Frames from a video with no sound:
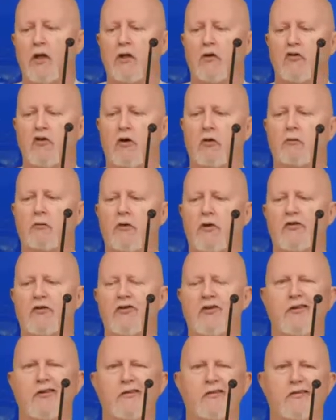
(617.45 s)
So this
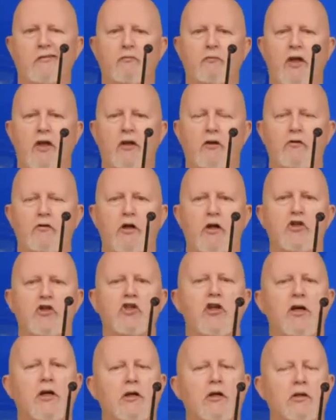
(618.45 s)
is, in a
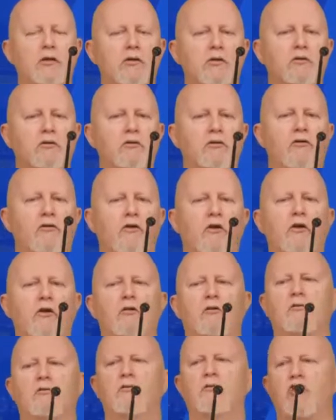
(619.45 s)
nutshell, the
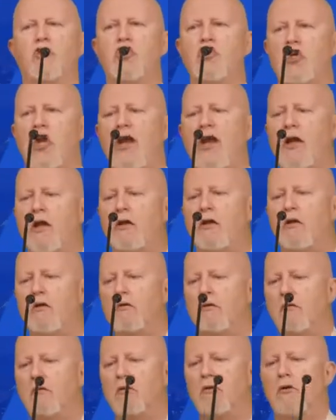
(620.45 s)
chain
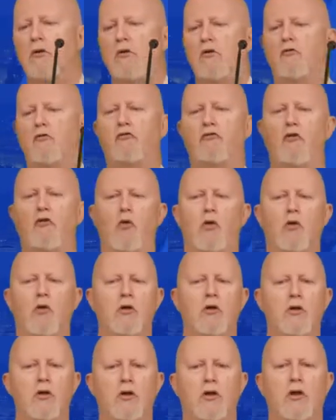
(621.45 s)

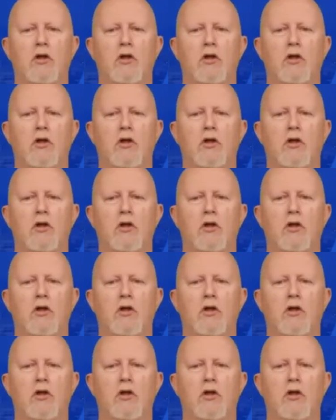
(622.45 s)
for